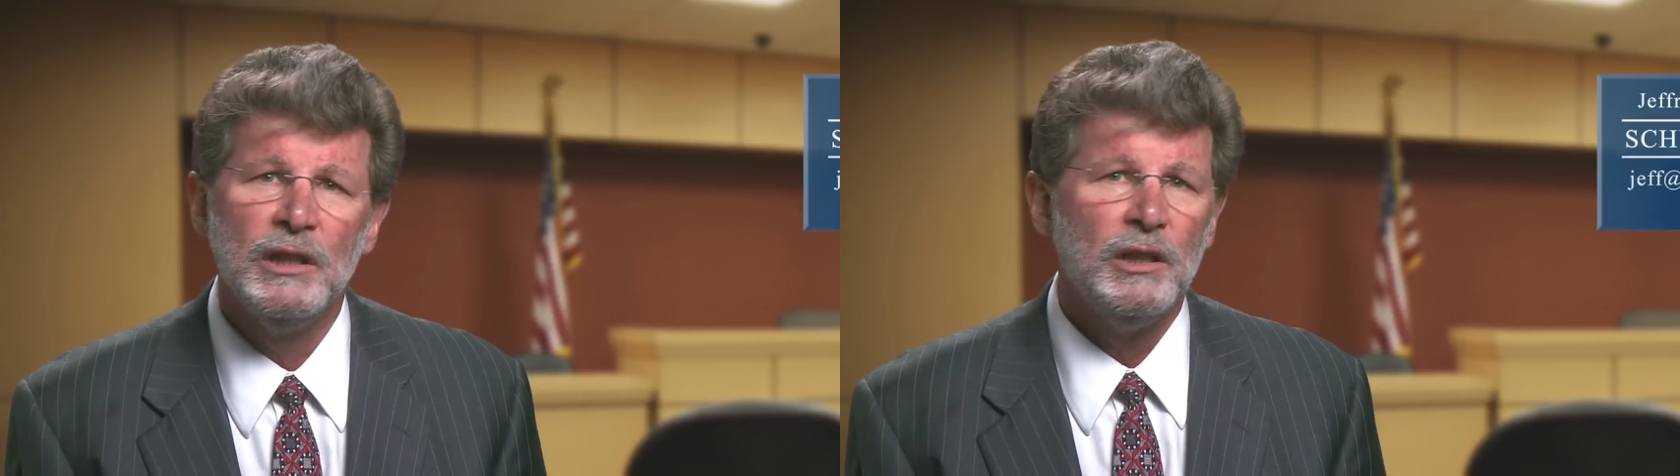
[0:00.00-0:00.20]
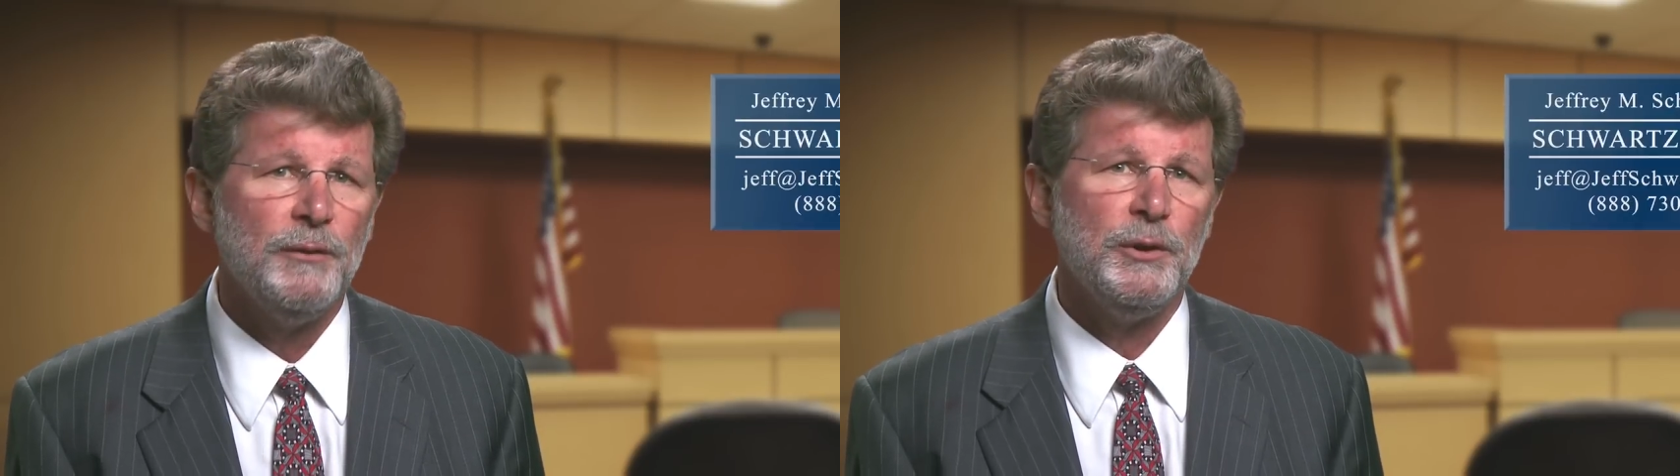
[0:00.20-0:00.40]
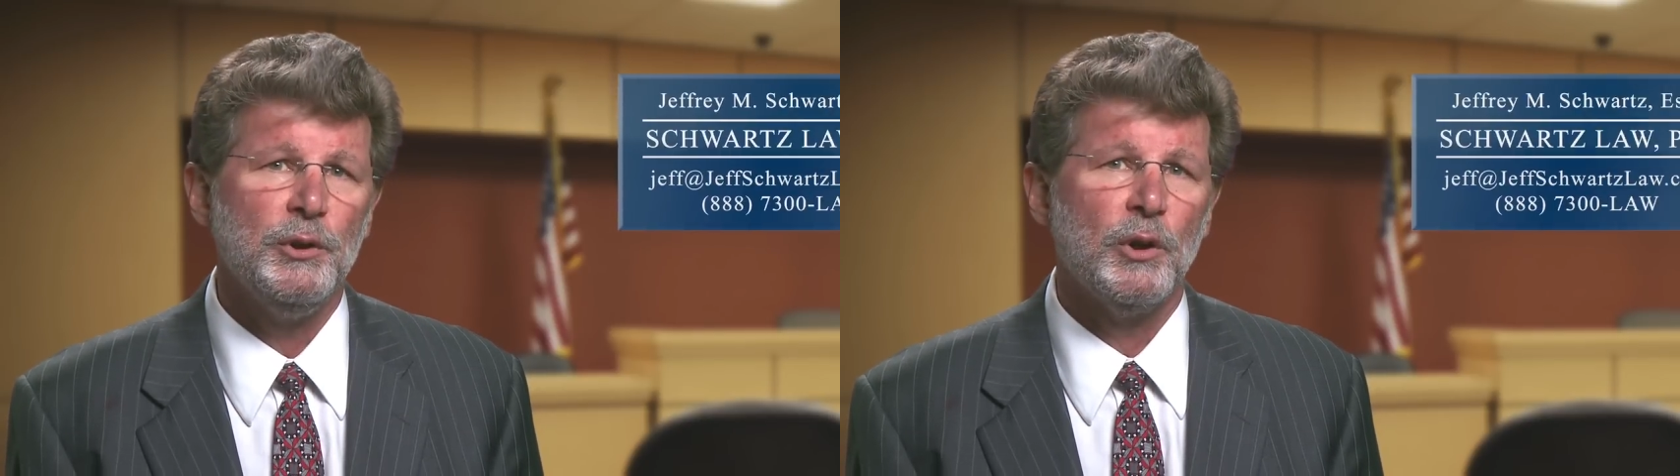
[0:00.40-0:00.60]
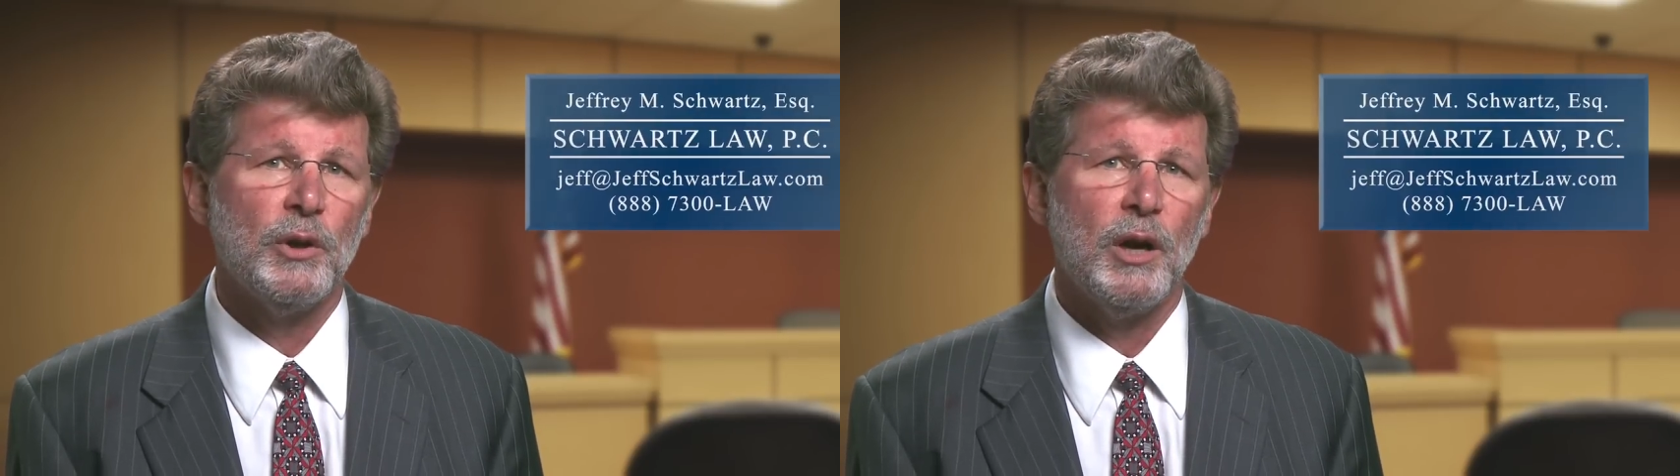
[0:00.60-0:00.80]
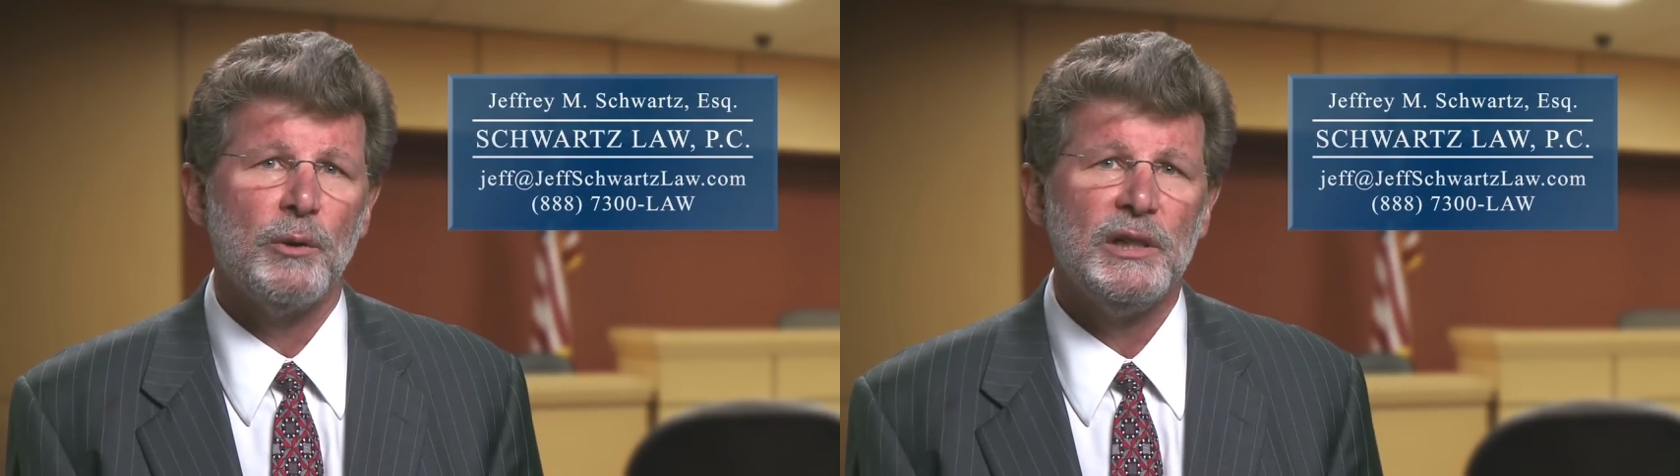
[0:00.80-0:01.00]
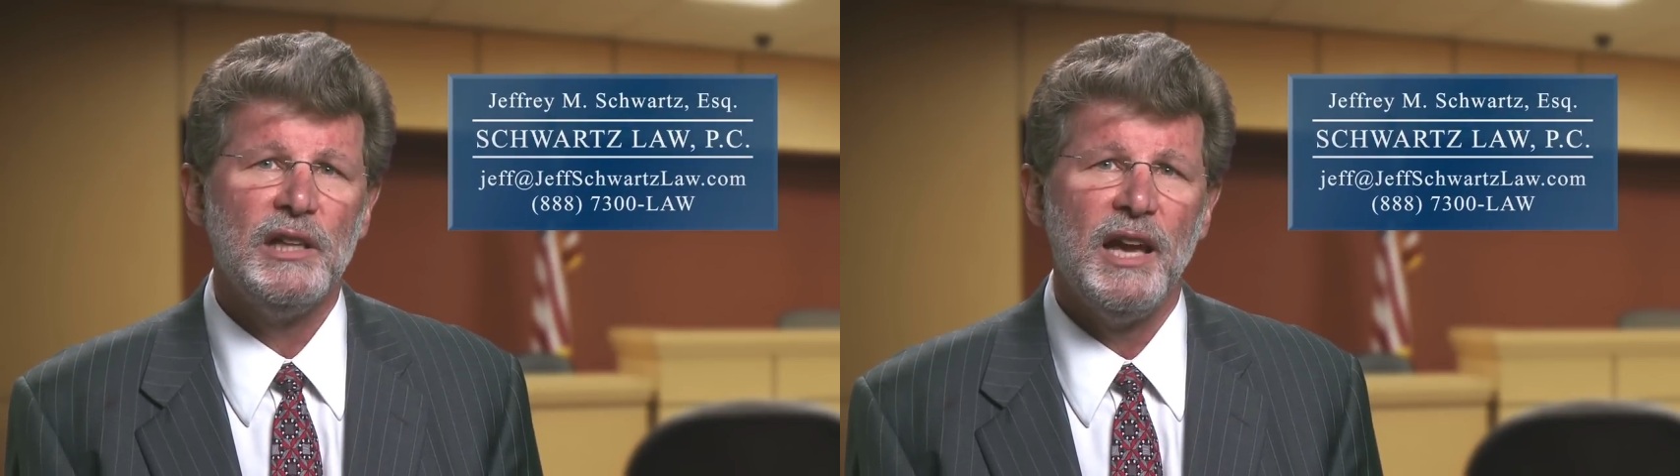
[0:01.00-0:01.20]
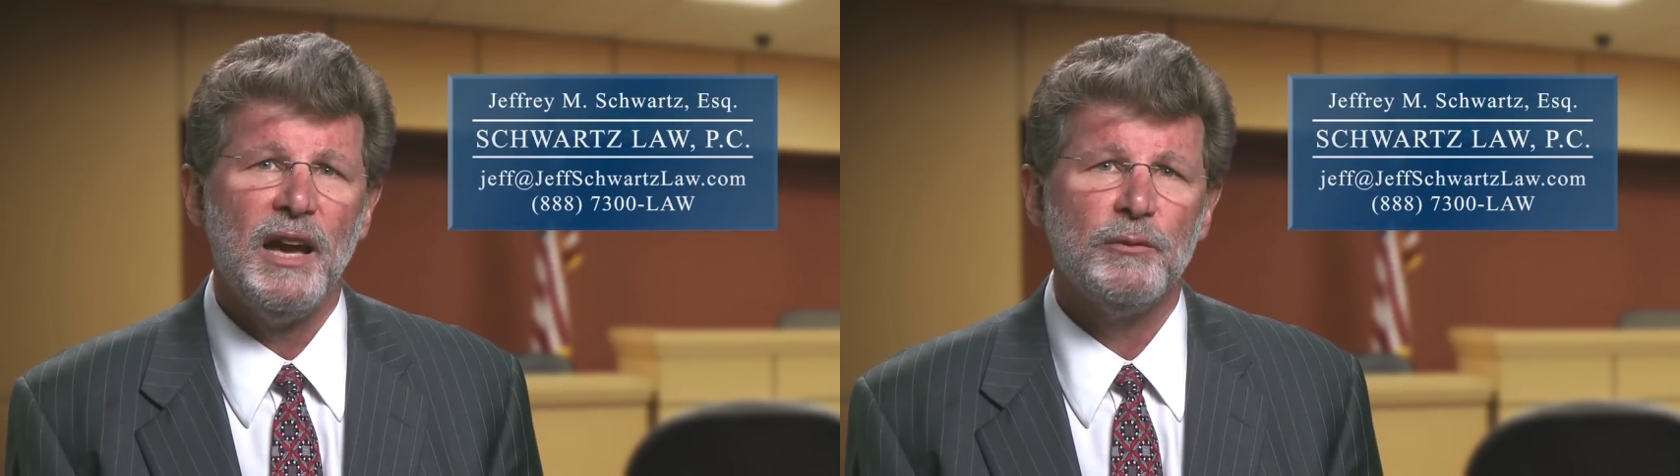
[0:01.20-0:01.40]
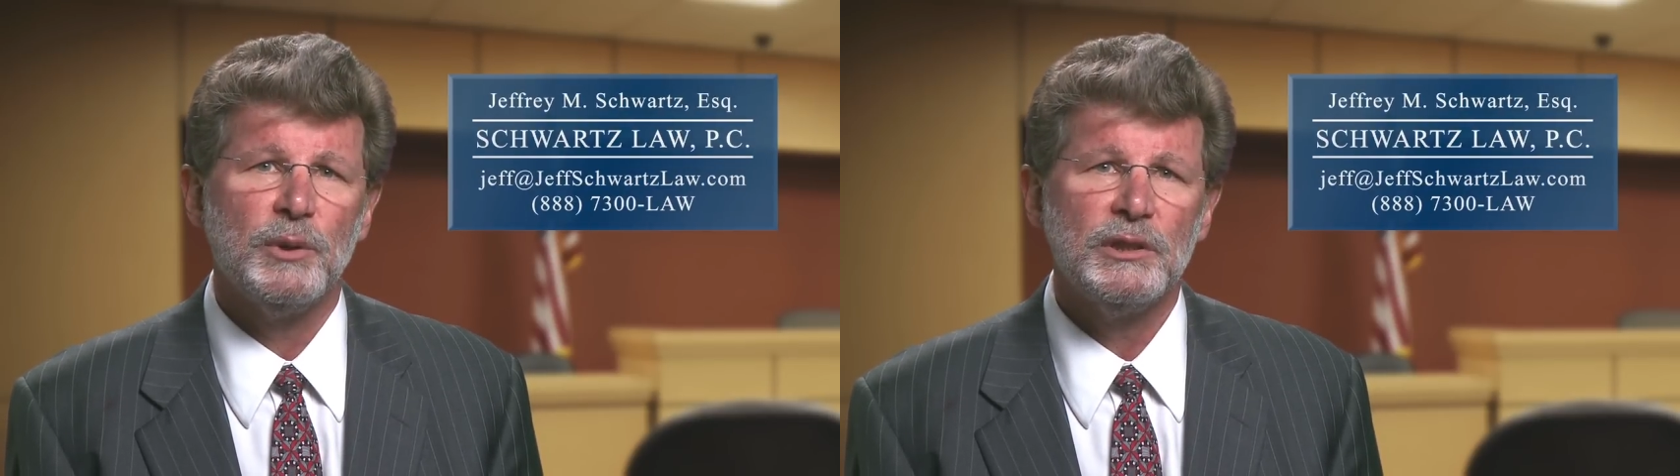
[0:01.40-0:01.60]
If you don't already
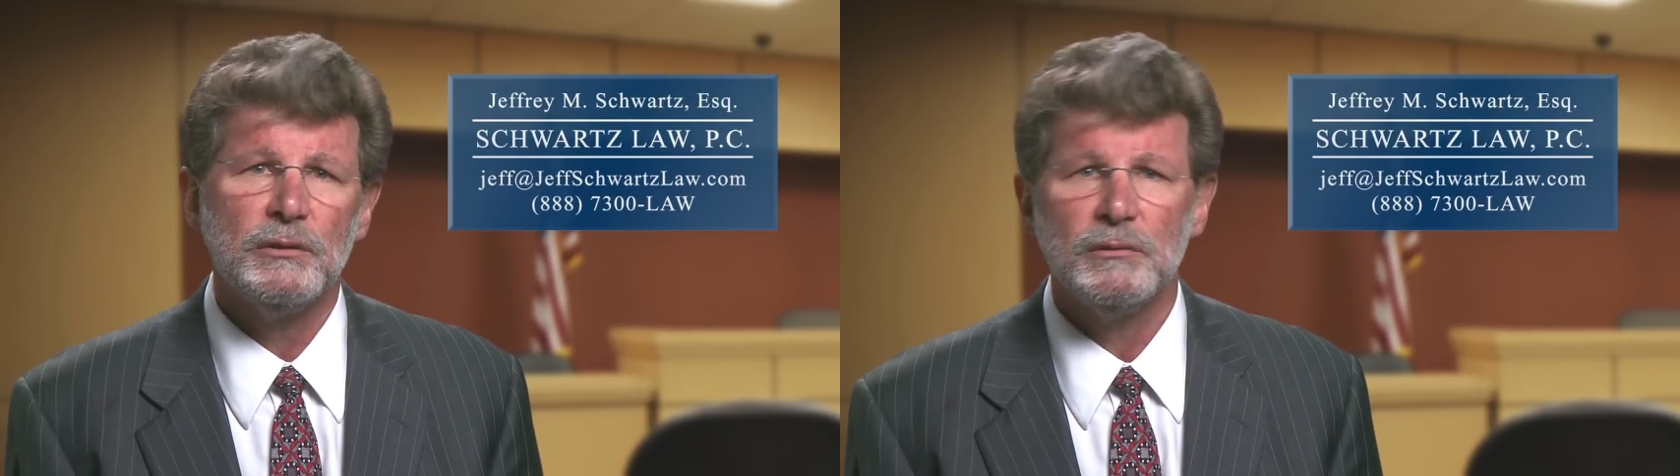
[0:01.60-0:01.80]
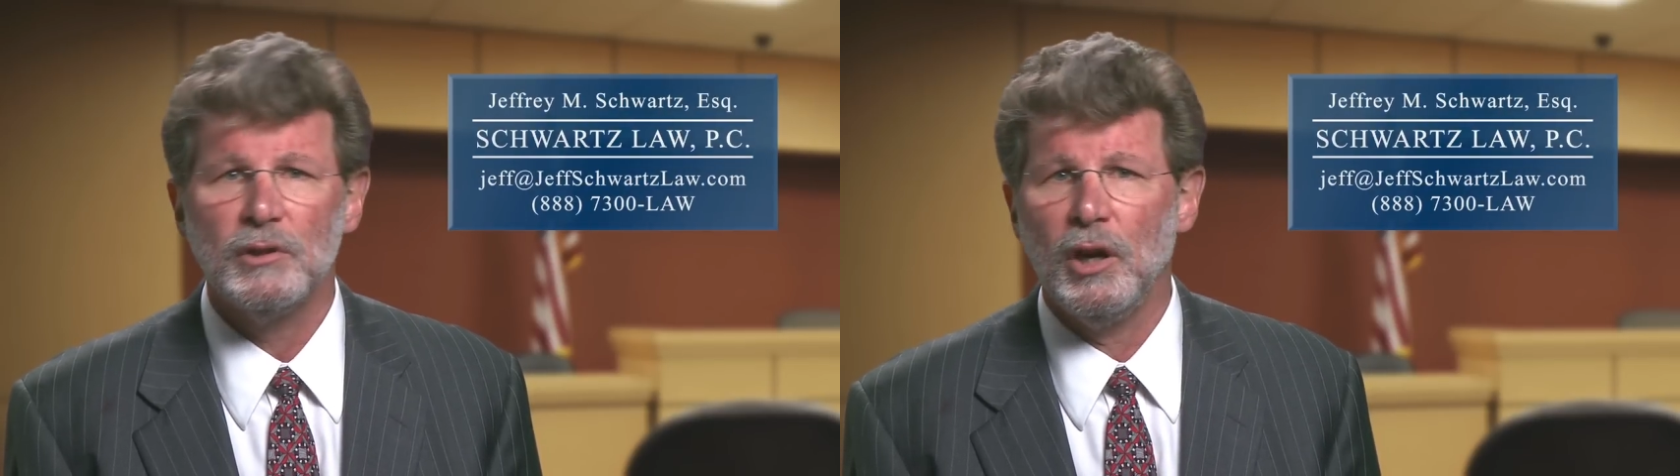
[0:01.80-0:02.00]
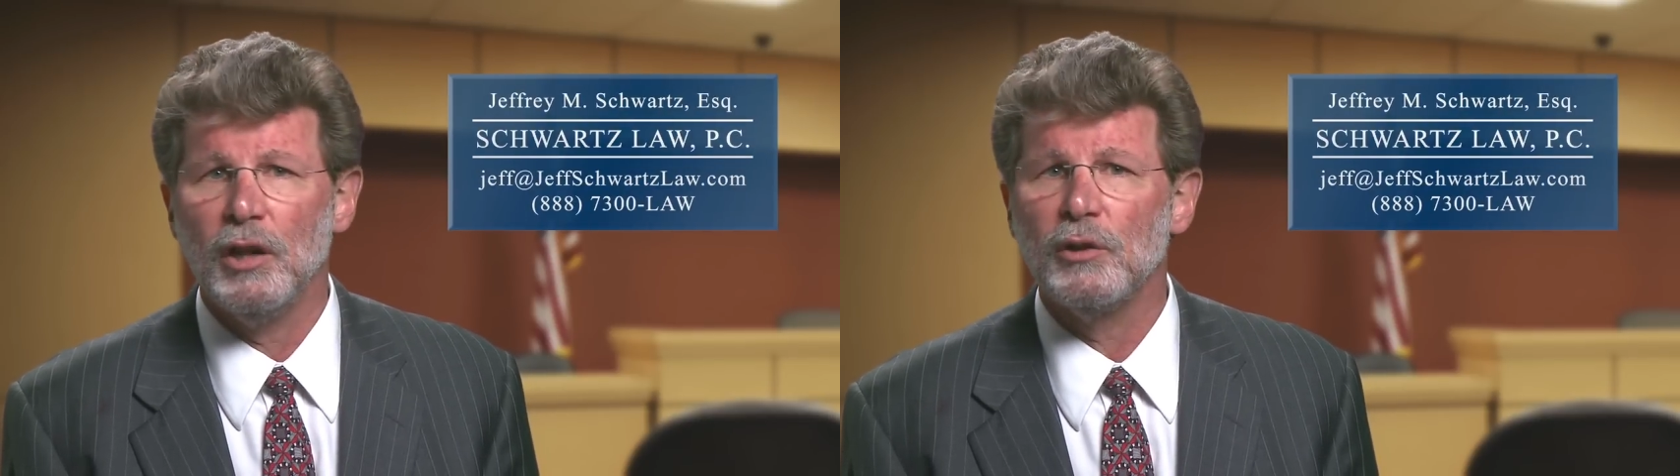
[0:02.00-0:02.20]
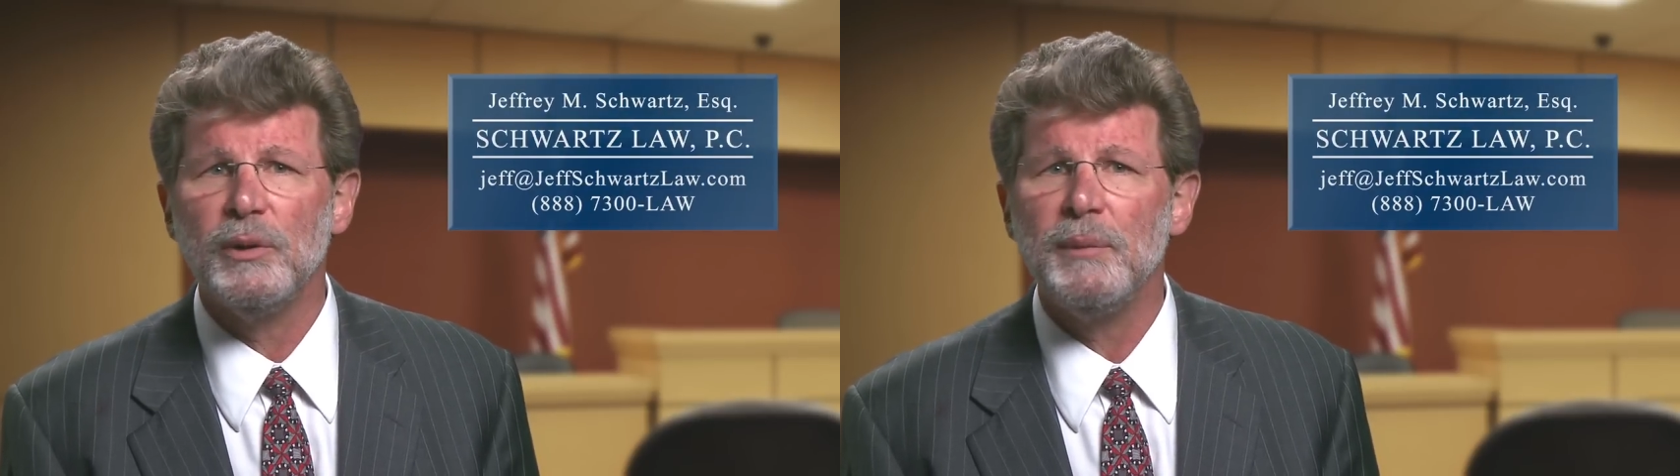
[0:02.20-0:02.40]
have one, call or